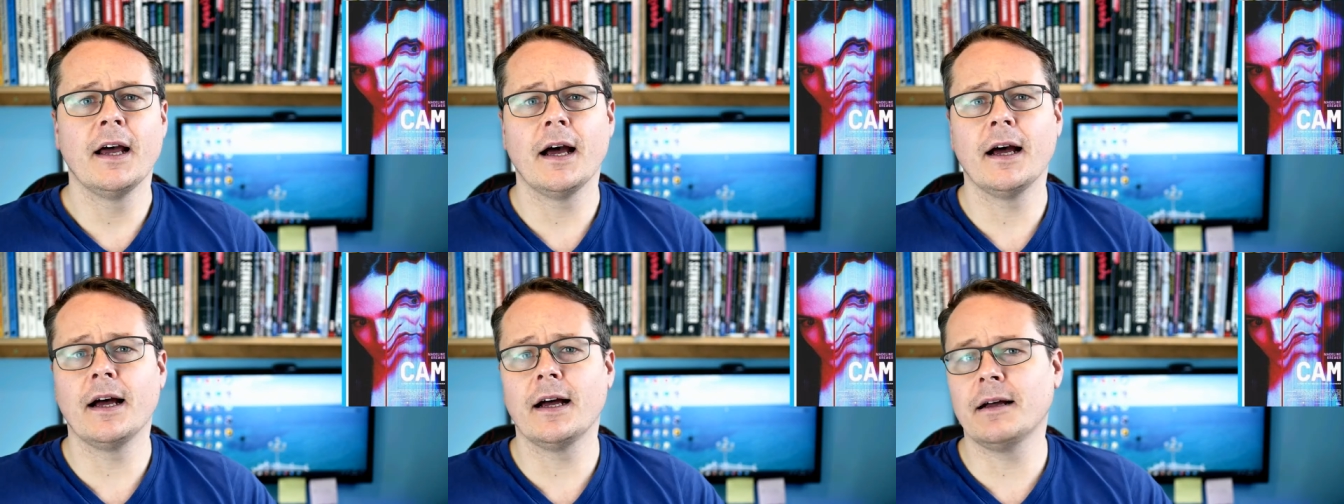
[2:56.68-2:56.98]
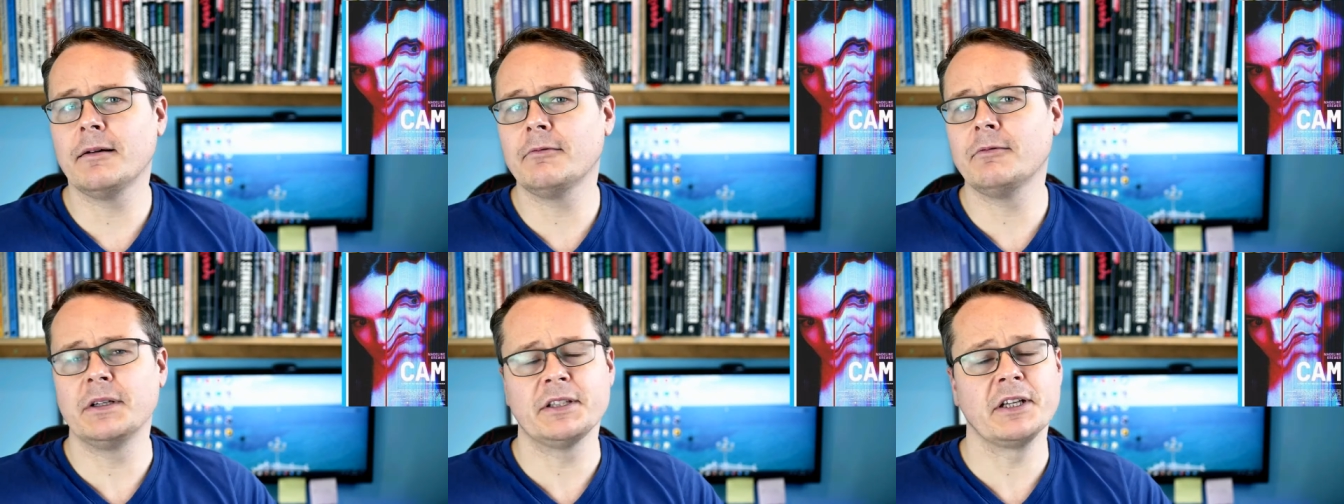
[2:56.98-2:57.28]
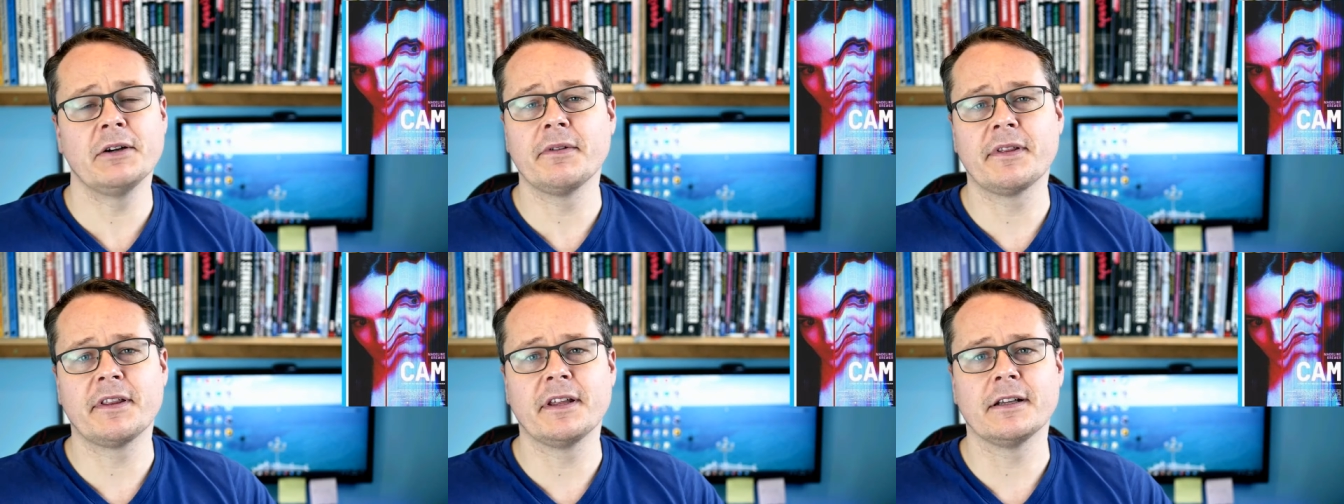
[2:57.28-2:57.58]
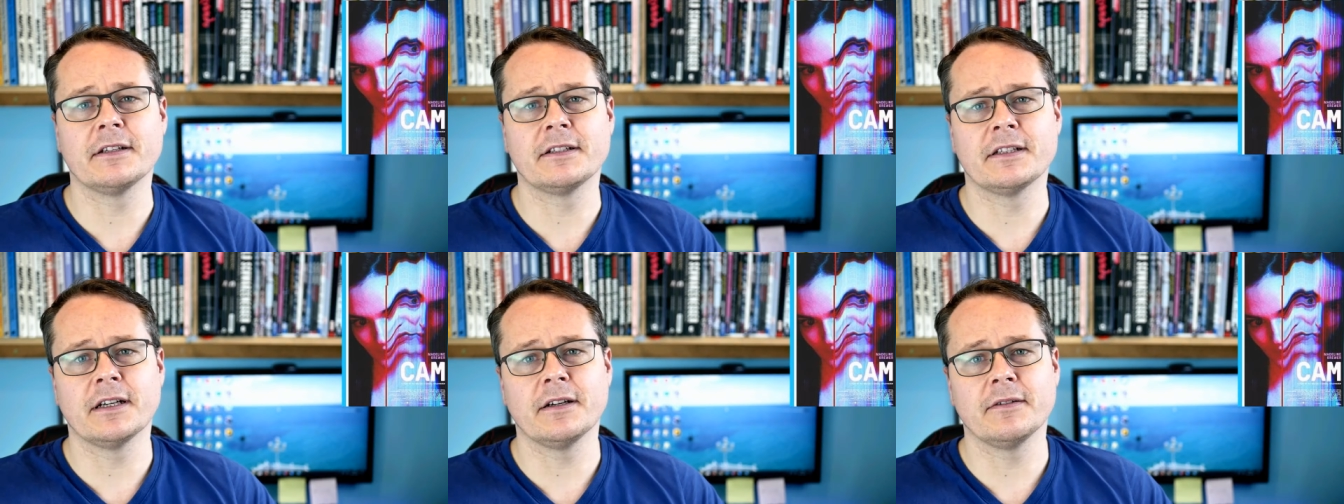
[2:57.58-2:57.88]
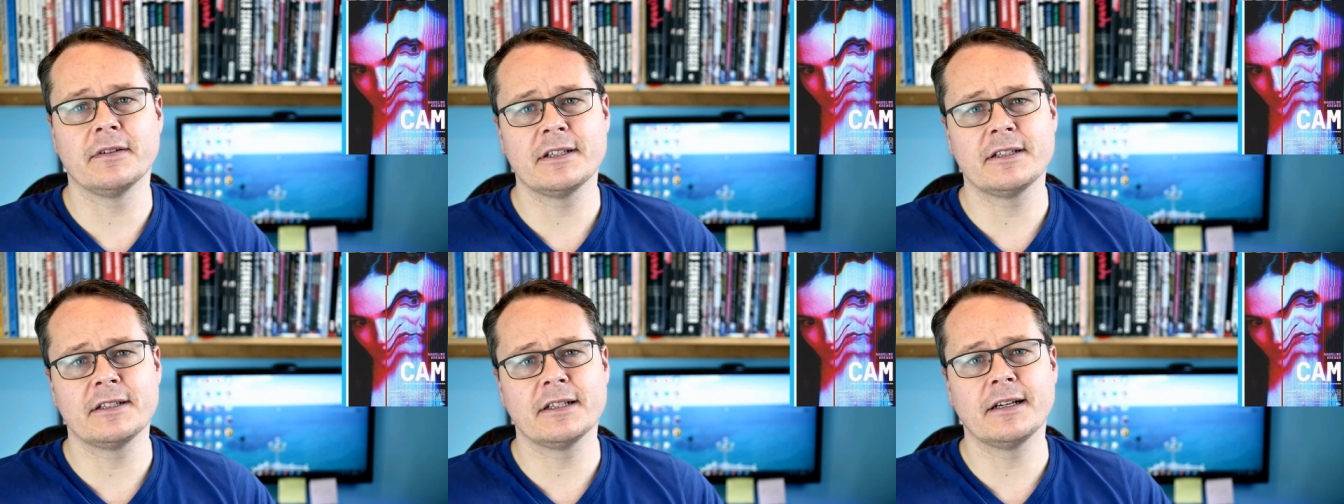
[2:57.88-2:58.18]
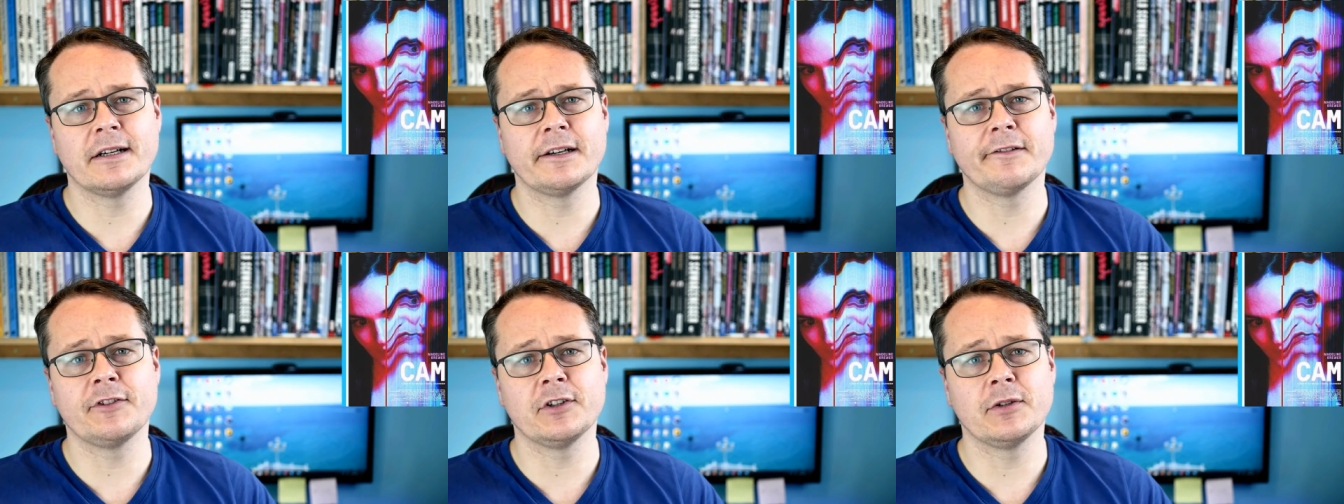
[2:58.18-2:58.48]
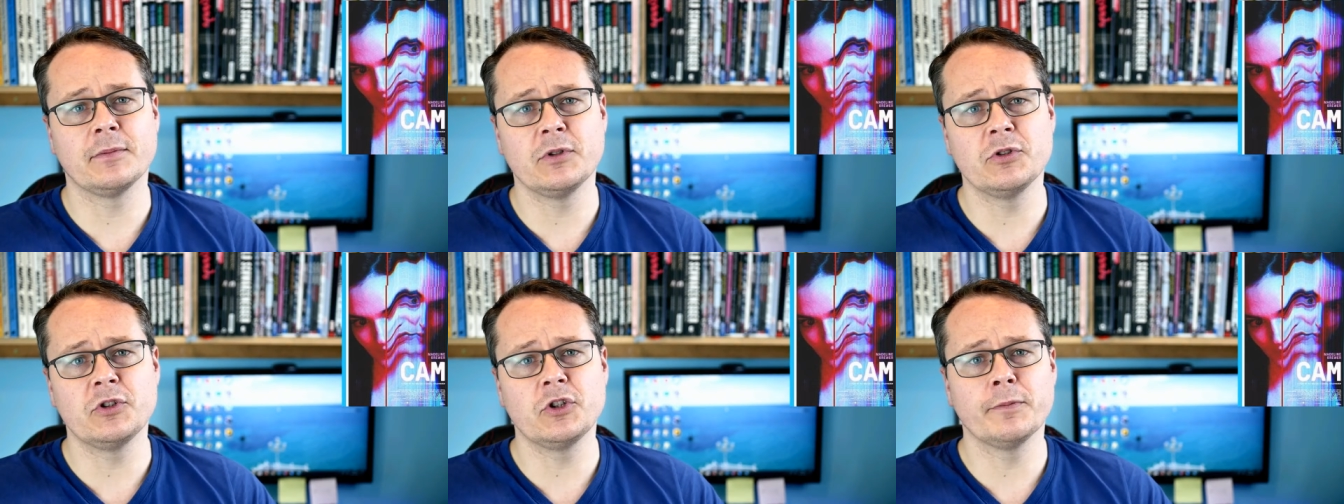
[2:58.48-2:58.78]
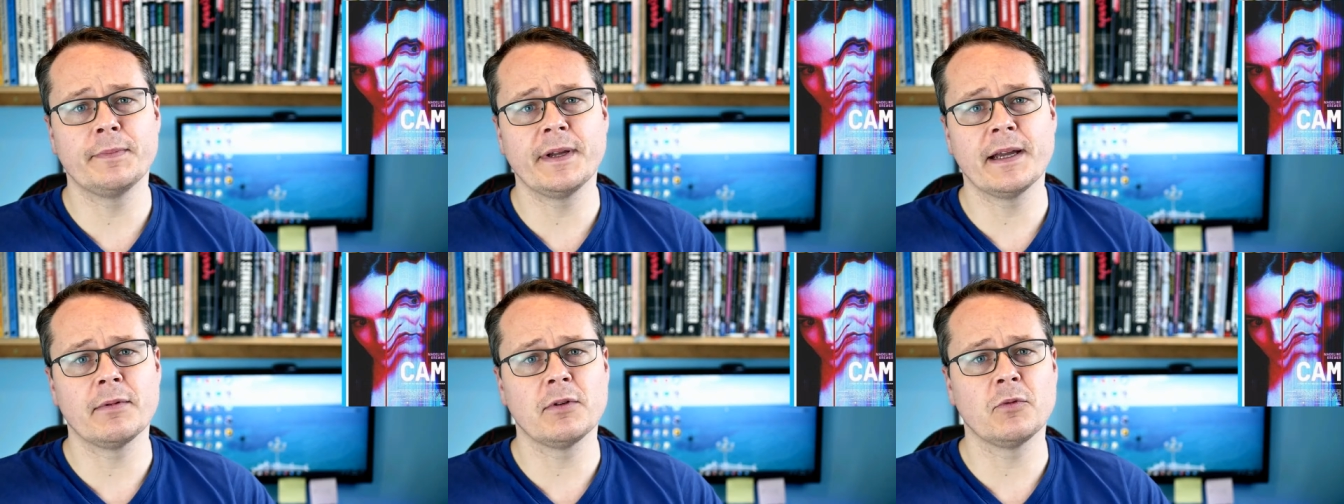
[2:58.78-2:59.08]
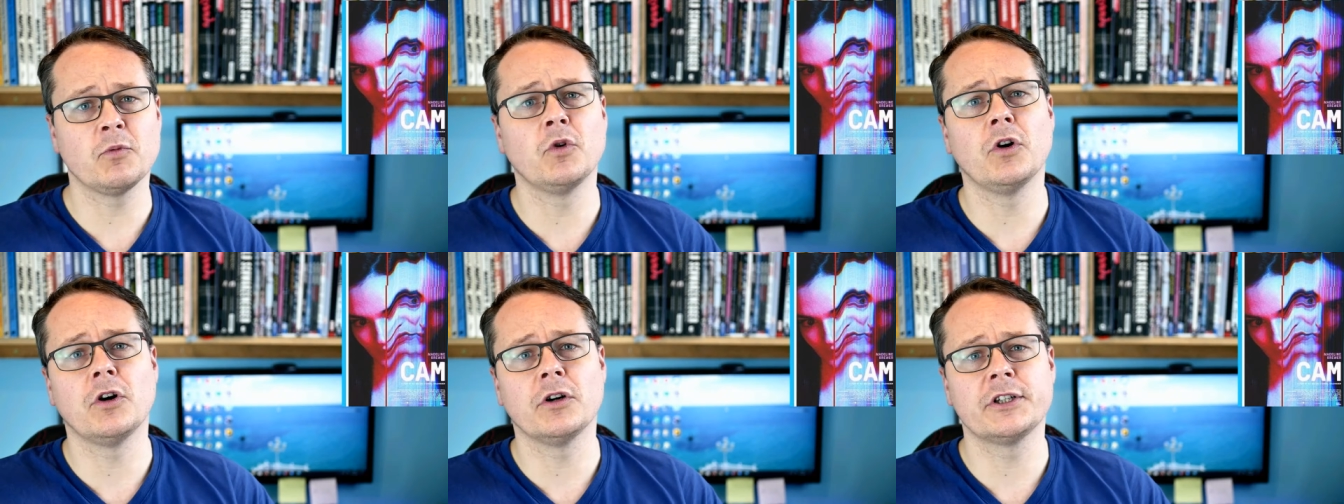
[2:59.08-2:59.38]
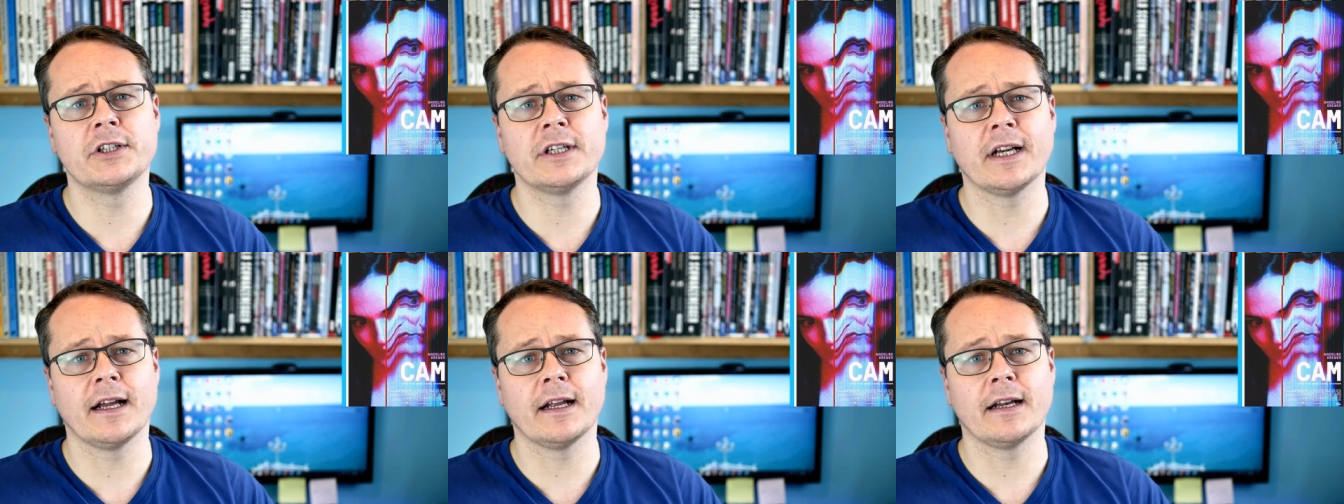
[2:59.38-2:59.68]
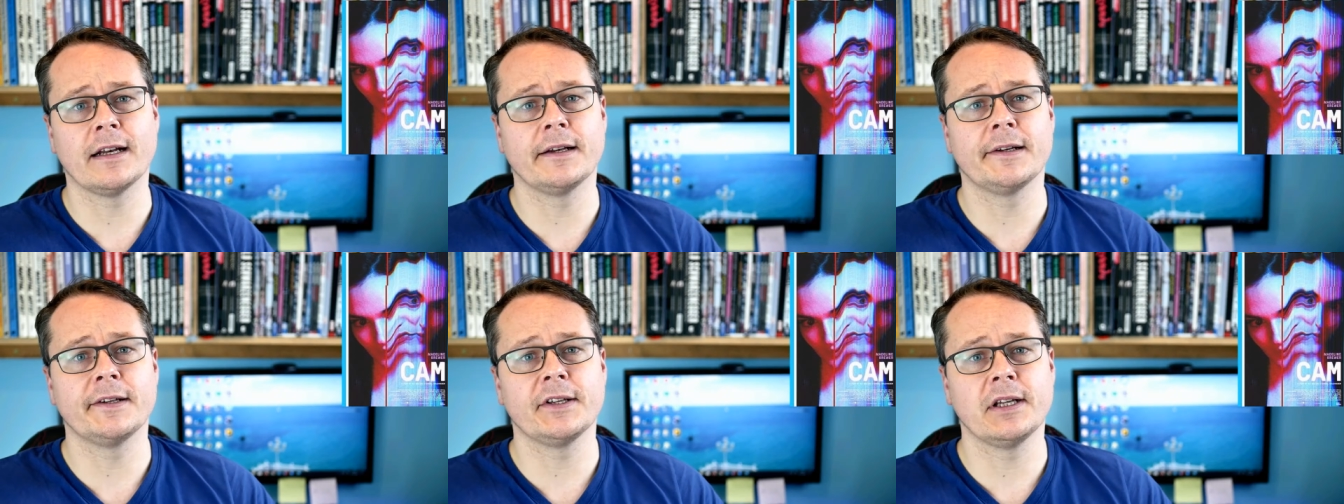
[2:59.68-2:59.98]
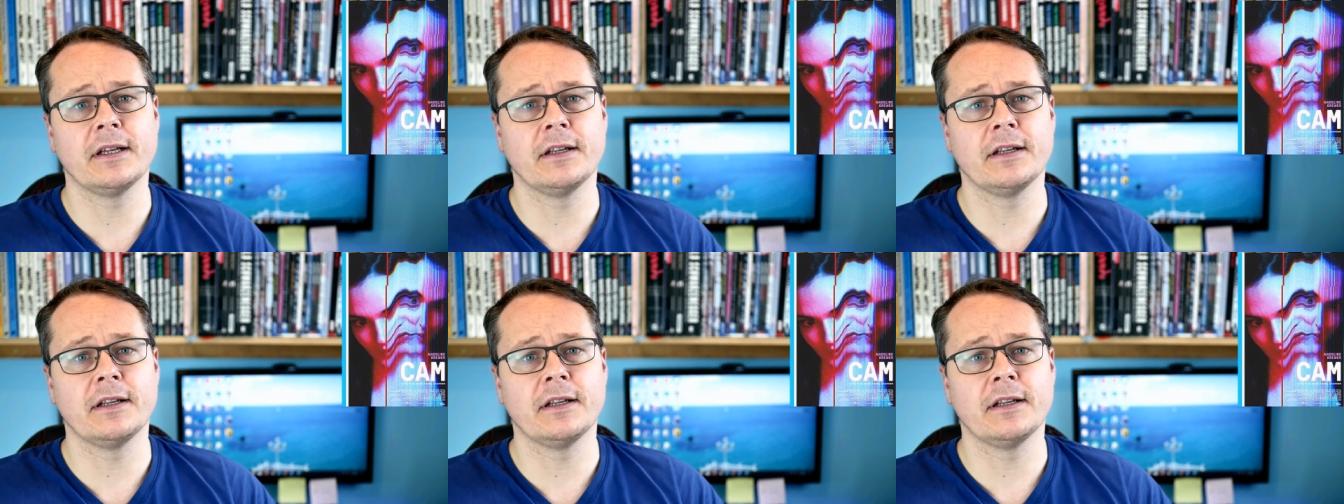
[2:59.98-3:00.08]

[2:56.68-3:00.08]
Uh, I don't think so. This is the kind of film you should be able to watch and